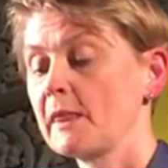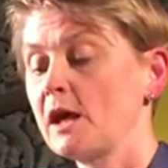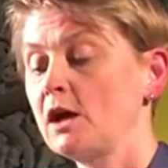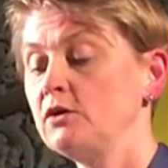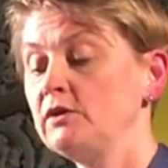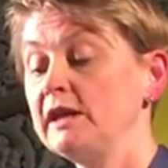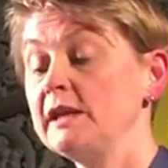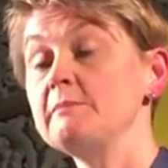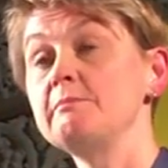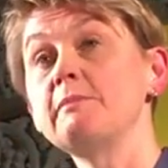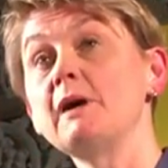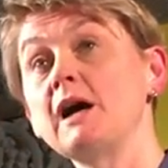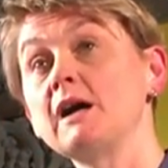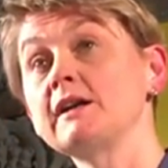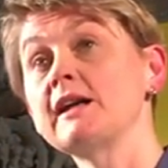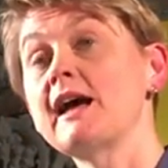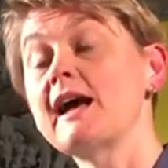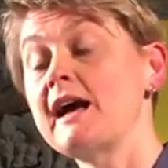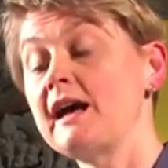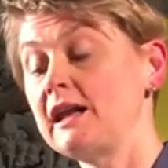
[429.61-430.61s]
Only
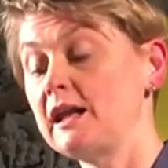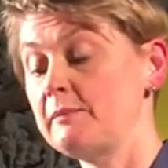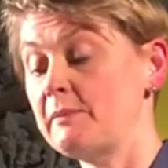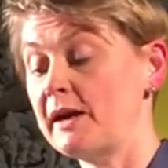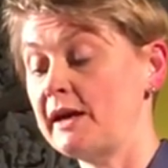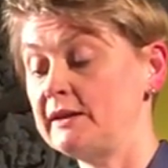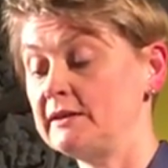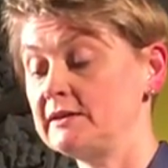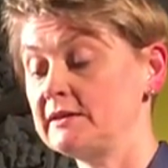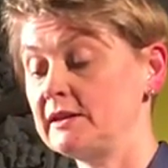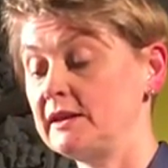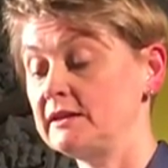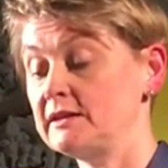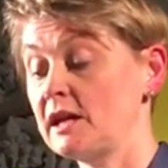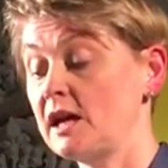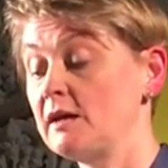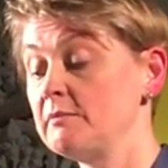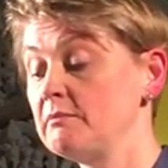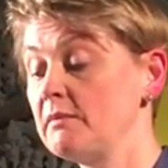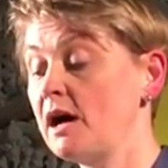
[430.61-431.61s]
Bana Alabed and
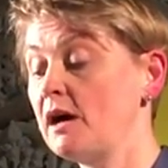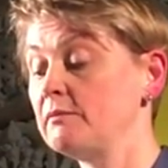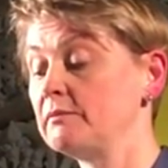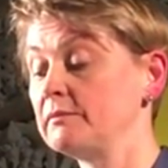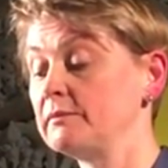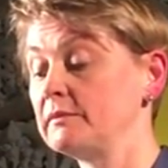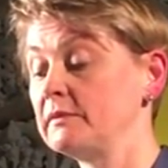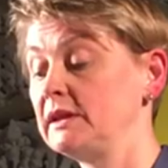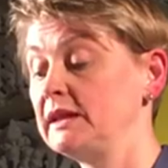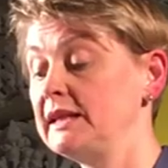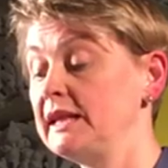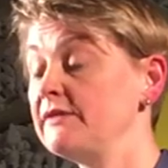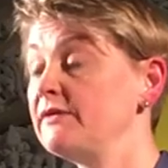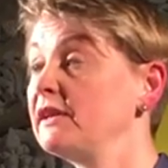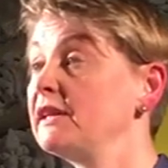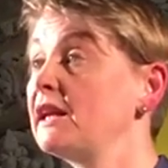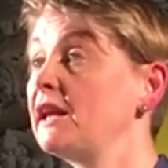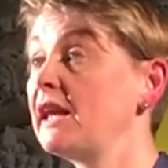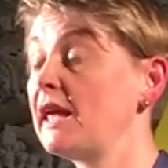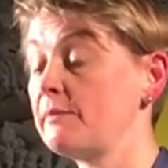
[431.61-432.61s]
her mum live
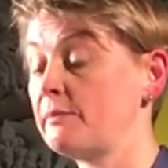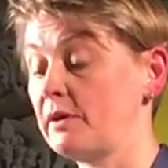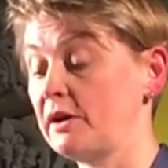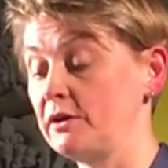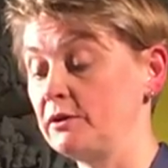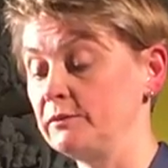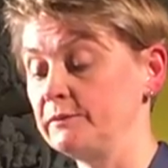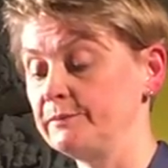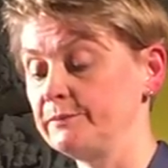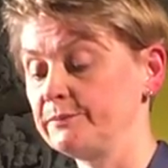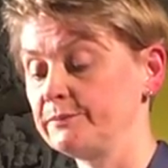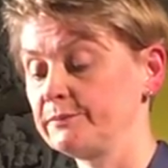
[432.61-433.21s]
in Aleppo,